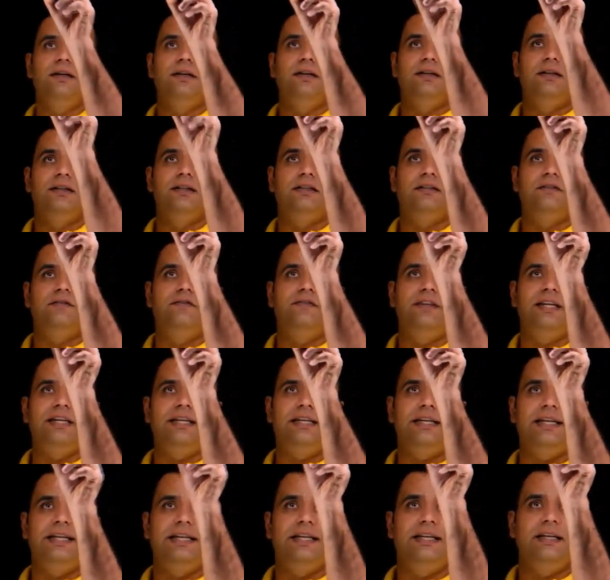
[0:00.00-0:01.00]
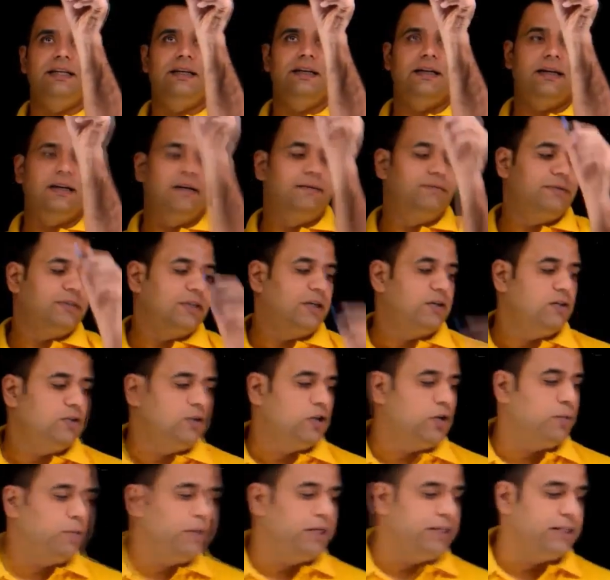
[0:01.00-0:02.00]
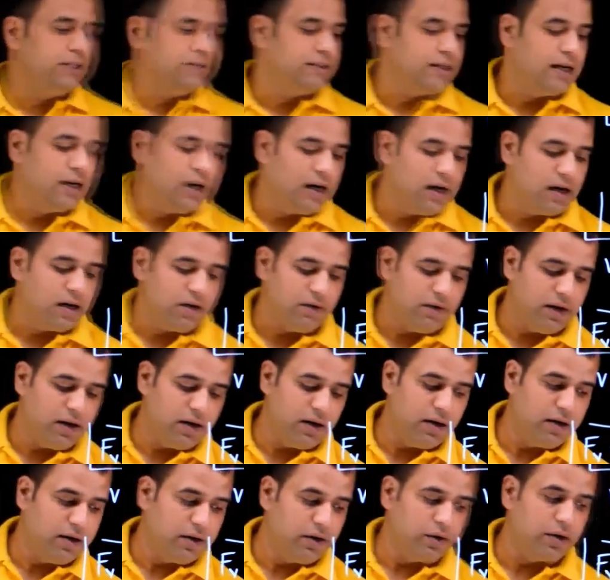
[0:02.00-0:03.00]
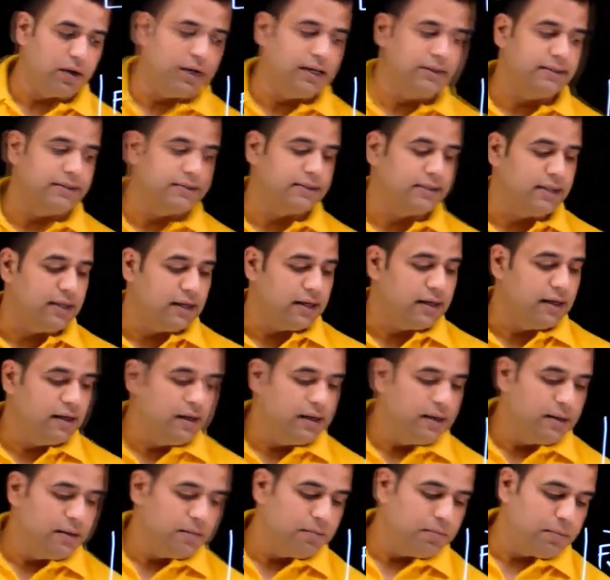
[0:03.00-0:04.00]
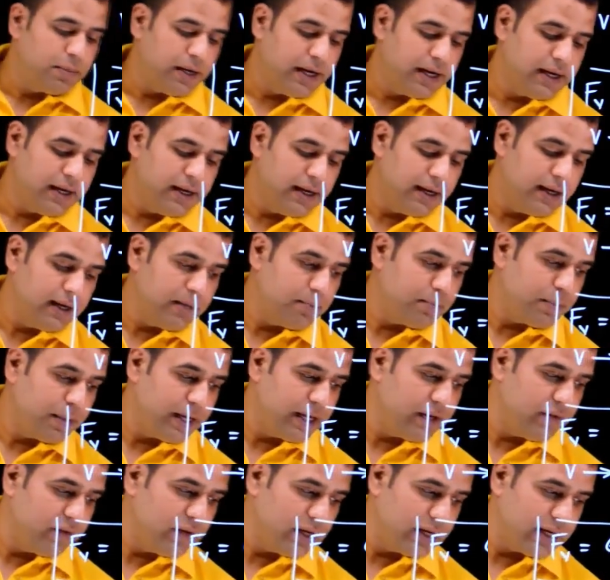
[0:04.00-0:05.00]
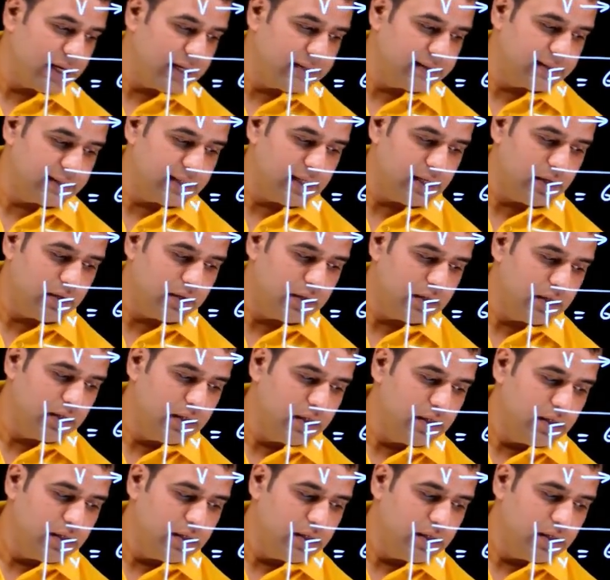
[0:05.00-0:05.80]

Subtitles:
this Vt comes out to be, this r will neutralize this r, pi and pi will cancel out.